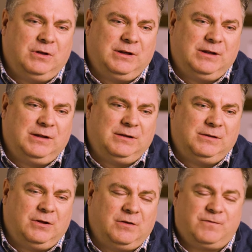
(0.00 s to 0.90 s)
uh,
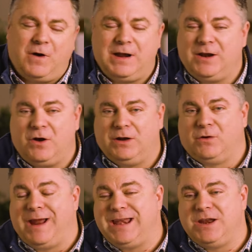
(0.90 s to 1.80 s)
on a Friday night
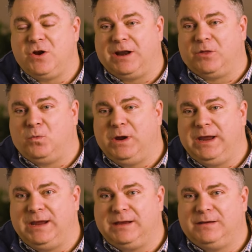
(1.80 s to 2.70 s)
or any night of the
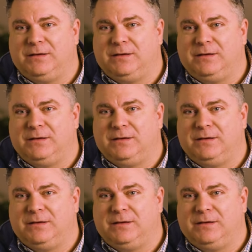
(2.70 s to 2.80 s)
week